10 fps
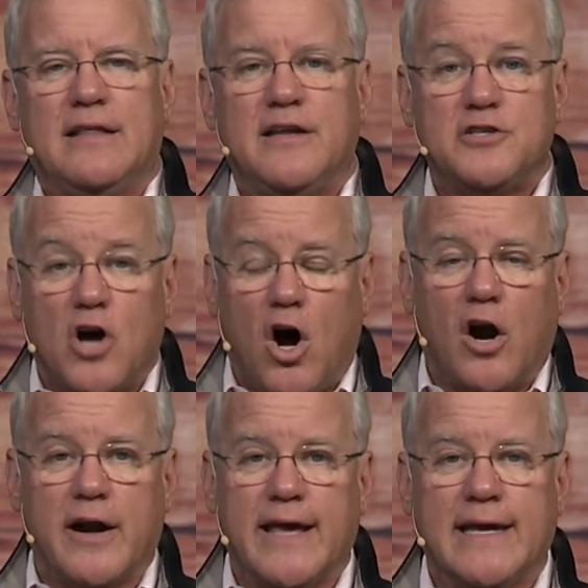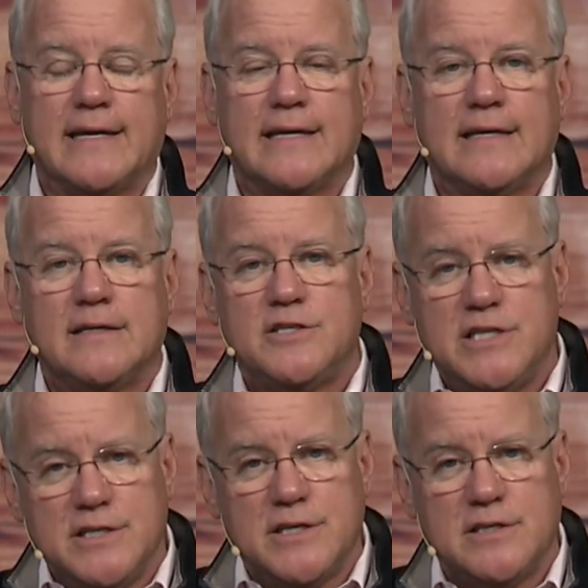there's heartache,
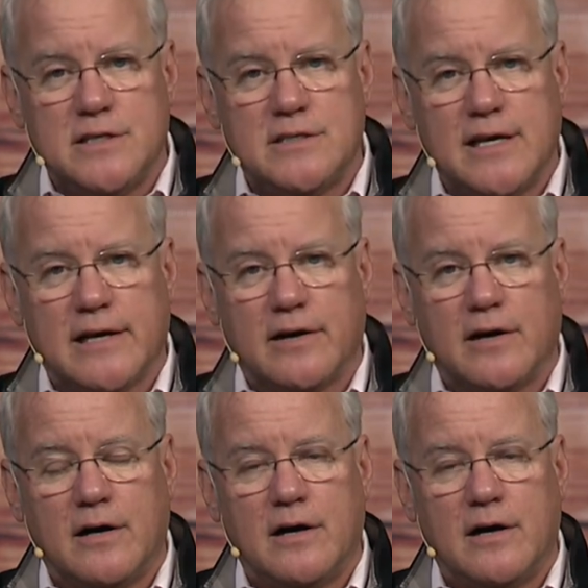Jesus is there.